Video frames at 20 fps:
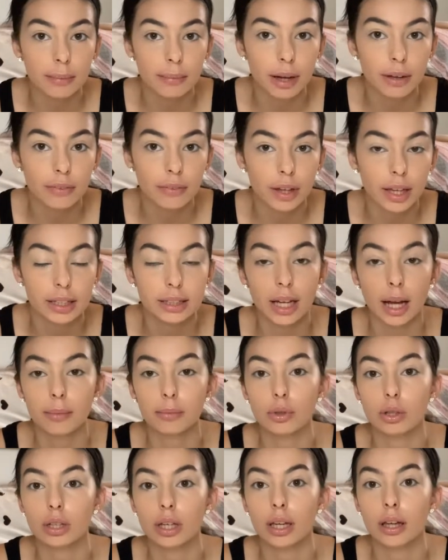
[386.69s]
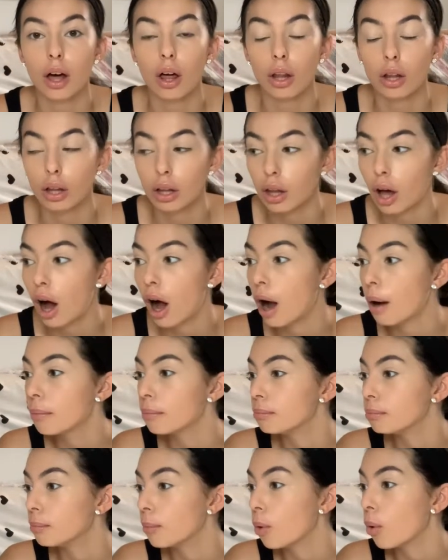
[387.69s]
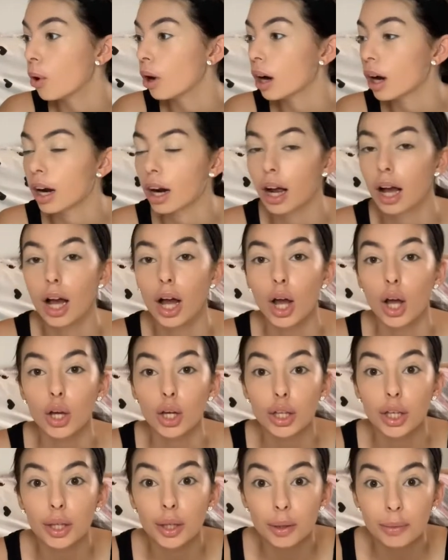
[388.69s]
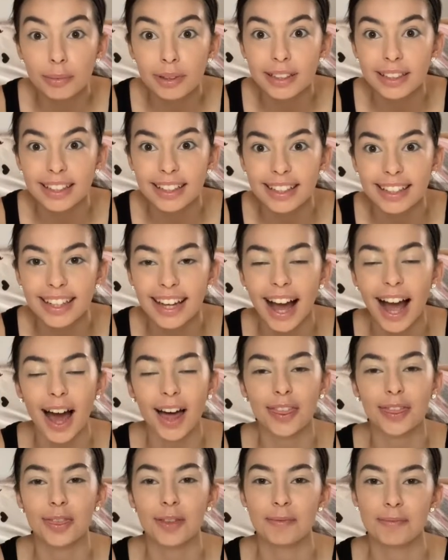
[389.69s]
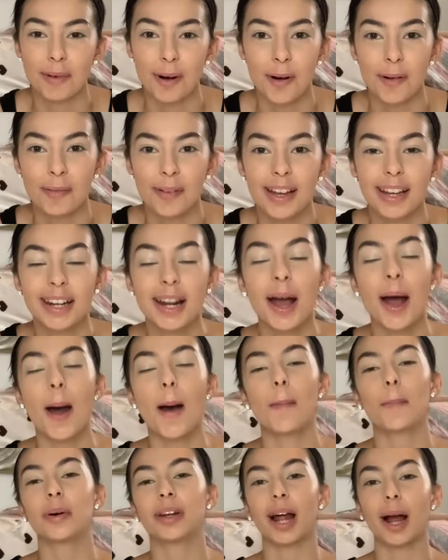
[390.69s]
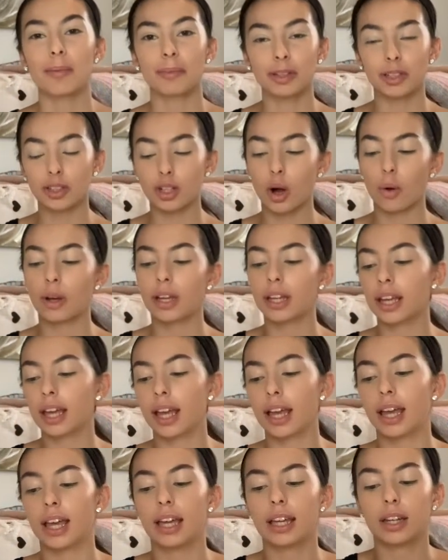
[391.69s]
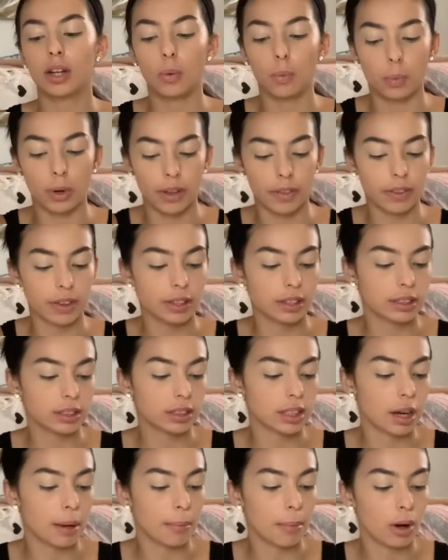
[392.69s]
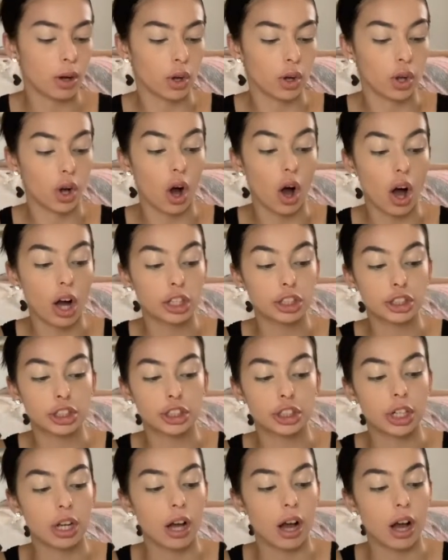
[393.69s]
my face, I'm looking a lot more humanly at the moment. But now I'm gonna go in with some Gosh